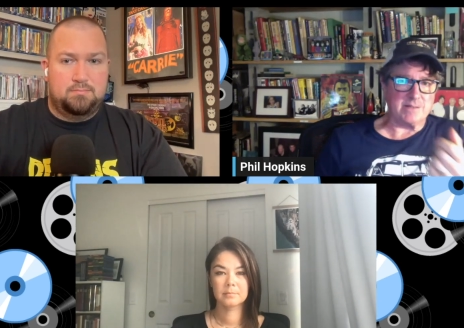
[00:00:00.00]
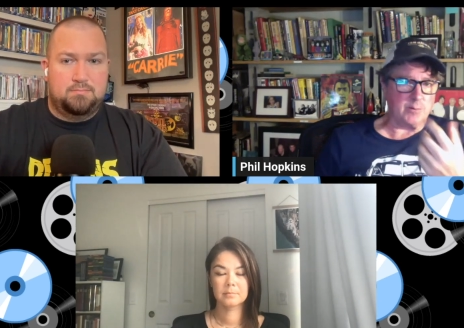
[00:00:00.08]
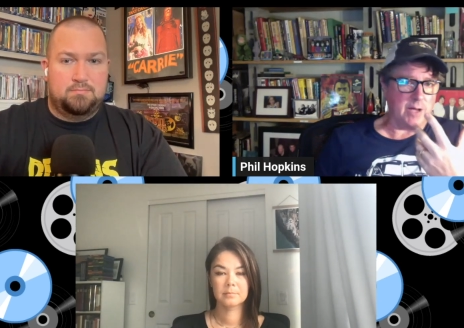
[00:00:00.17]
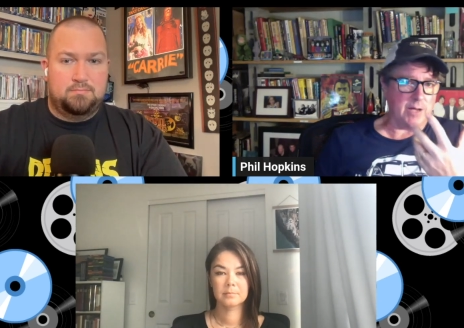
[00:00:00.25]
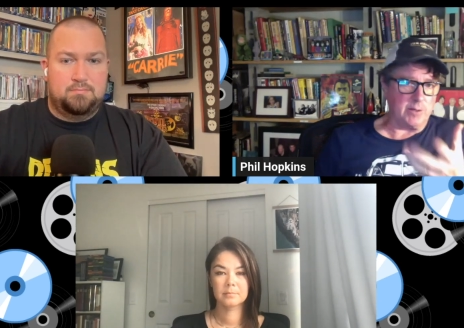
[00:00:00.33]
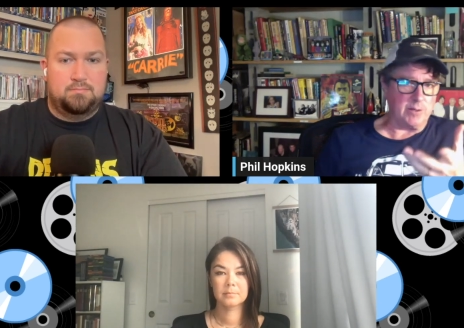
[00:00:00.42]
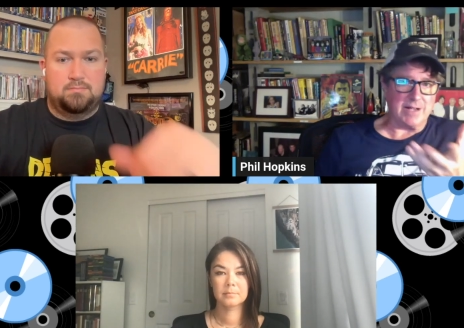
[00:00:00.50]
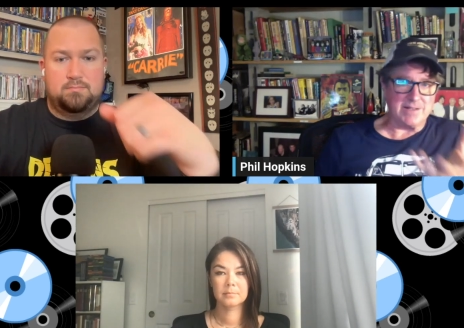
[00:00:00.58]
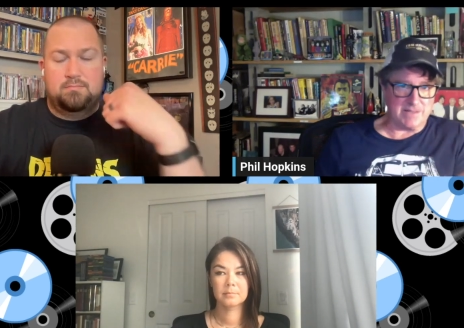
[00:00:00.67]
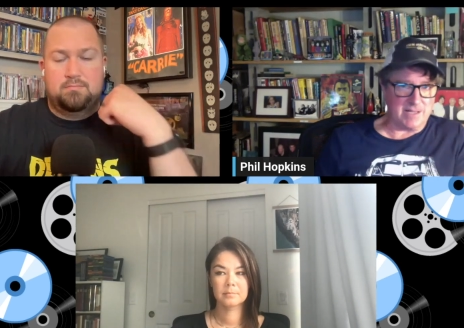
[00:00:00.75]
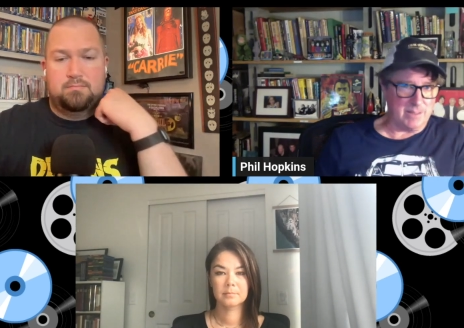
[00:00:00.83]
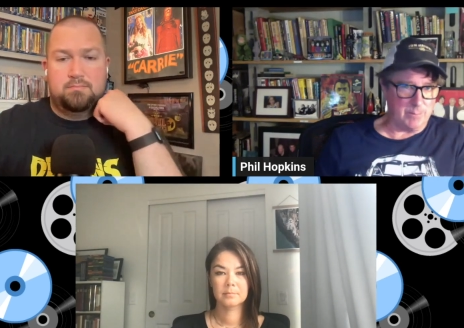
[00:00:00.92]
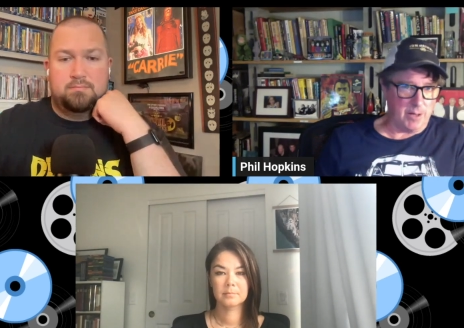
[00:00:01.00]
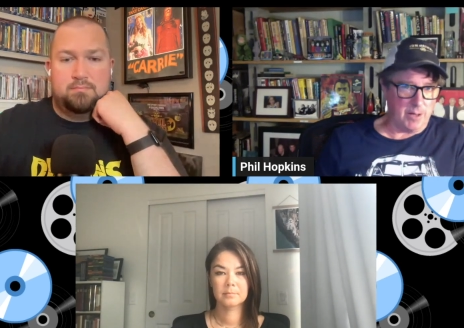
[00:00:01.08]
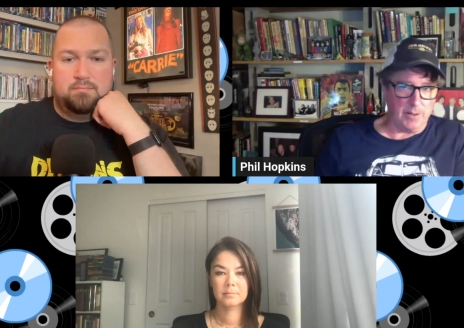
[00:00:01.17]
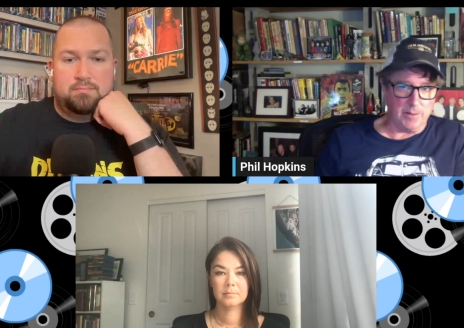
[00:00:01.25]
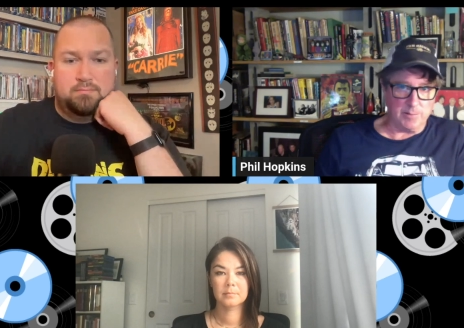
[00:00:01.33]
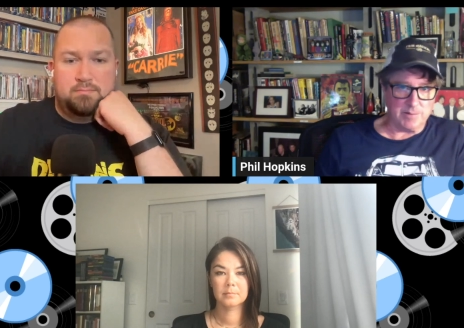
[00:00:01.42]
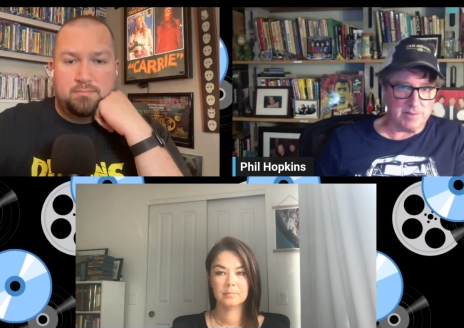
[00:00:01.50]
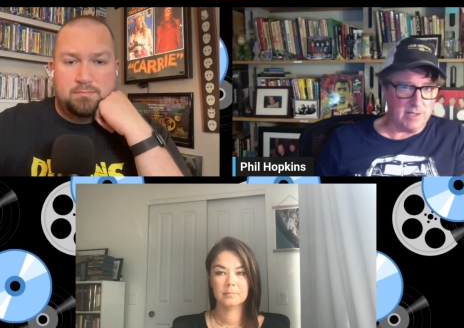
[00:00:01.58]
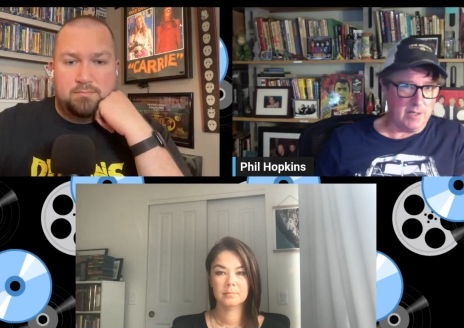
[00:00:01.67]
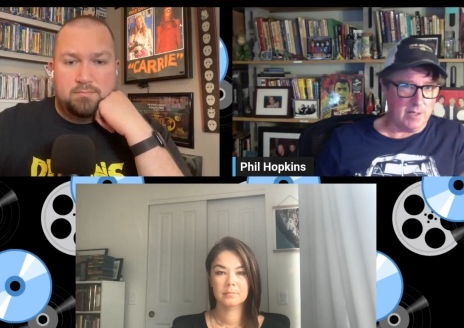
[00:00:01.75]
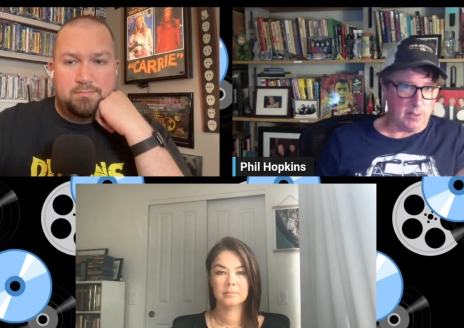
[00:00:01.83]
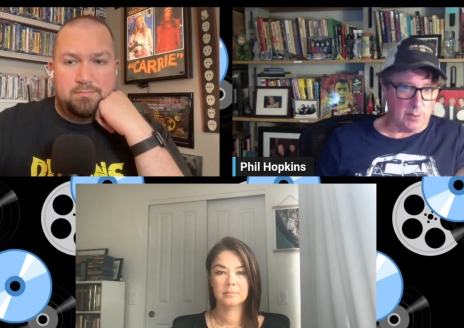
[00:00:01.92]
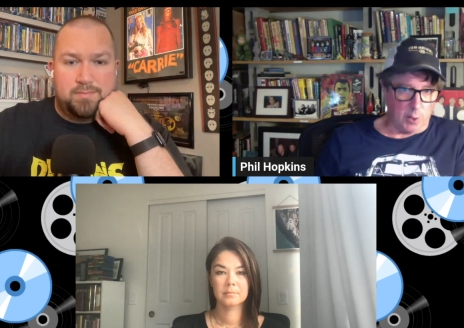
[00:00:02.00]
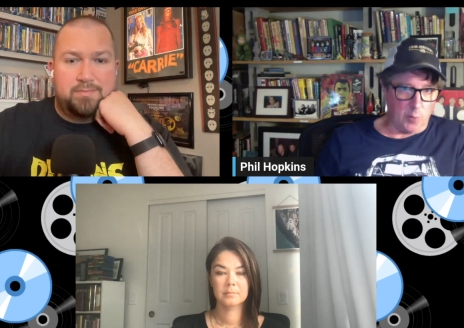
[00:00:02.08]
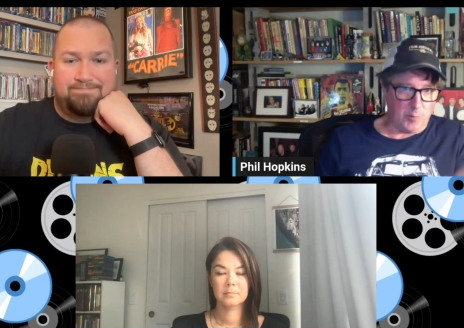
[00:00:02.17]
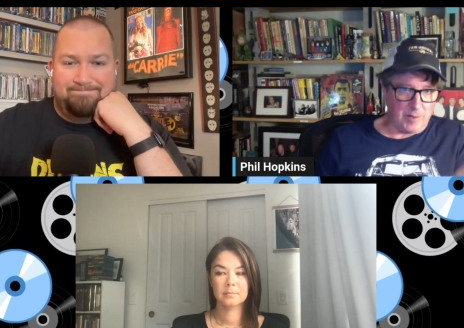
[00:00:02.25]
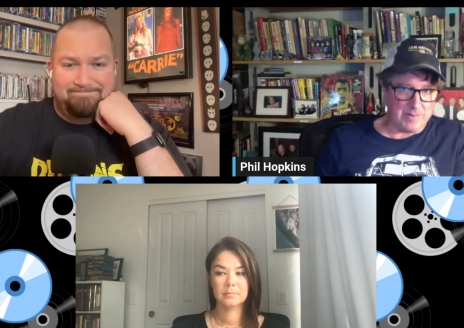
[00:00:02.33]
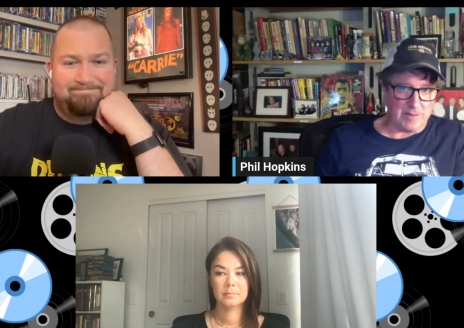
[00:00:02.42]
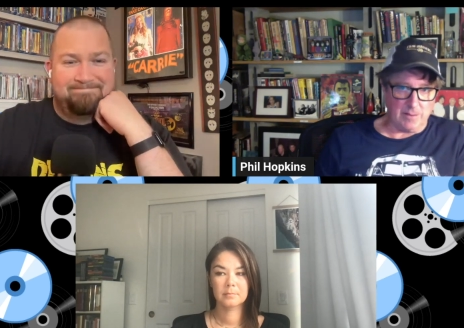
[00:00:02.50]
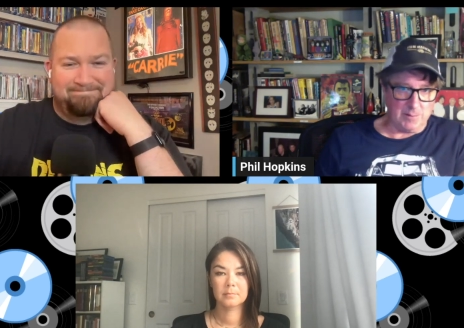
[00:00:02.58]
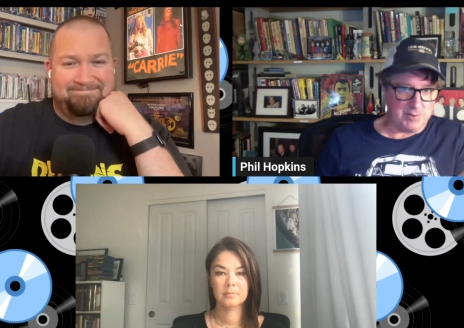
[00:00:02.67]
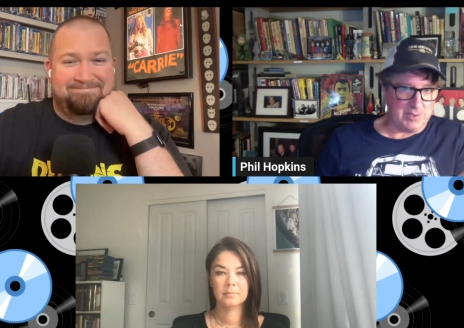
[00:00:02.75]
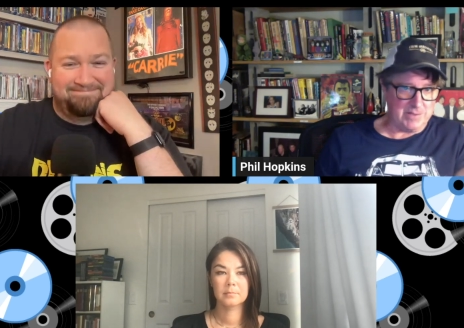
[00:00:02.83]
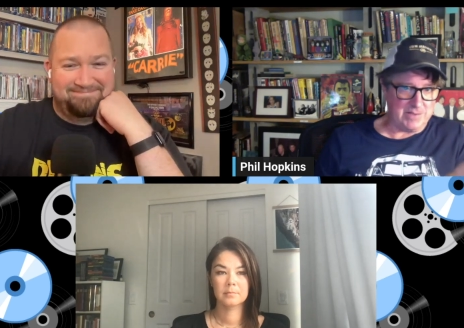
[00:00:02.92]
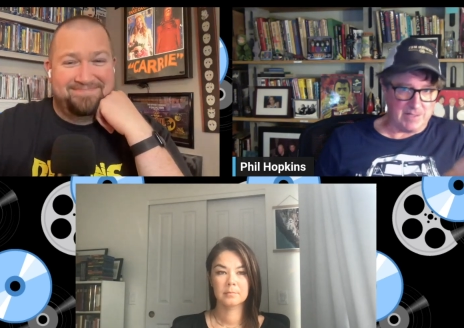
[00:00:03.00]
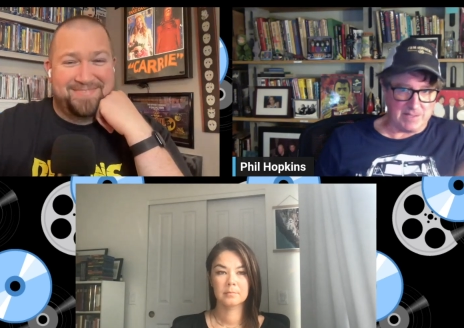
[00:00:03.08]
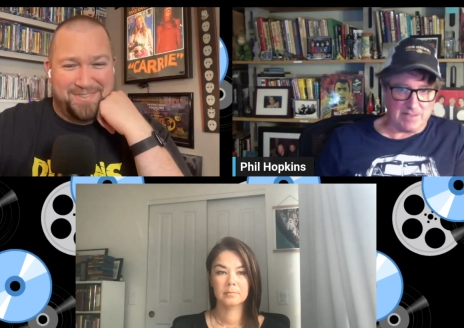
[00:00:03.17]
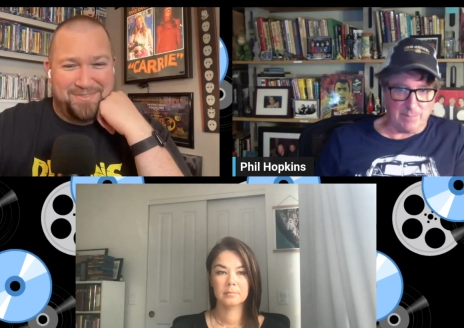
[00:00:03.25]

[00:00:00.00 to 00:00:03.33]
Speaker 1: they're not you're not seeing them on those low resolution 16